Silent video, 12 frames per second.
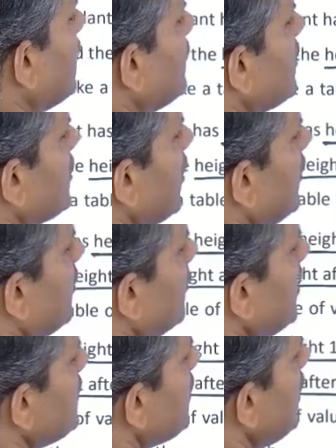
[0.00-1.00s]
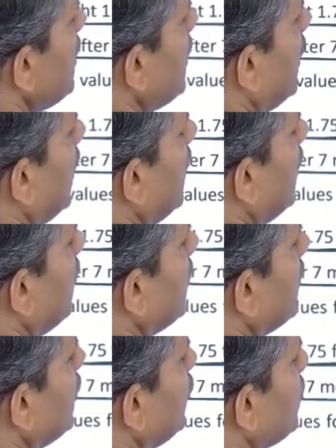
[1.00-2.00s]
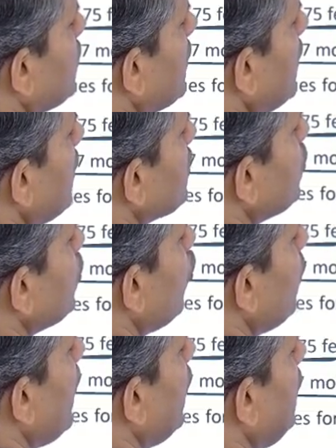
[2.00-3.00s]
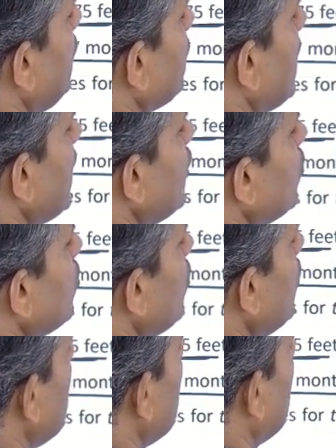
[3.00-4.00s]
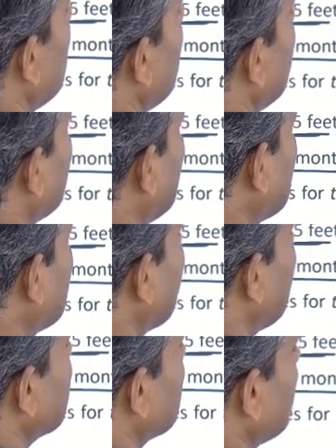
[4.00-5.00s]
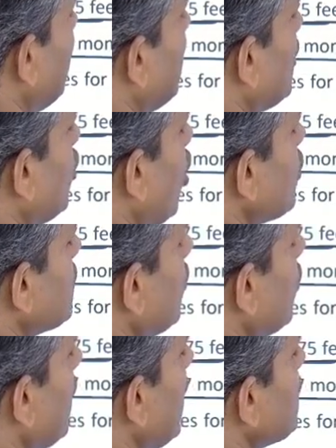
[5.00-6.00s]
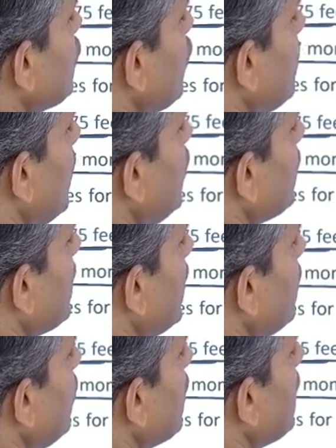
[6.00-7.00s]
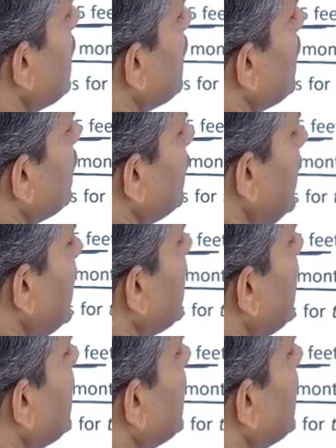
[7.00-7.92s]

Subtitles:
of the 7 months using 0.5 increase. It grows. Okay, 0.5 feet it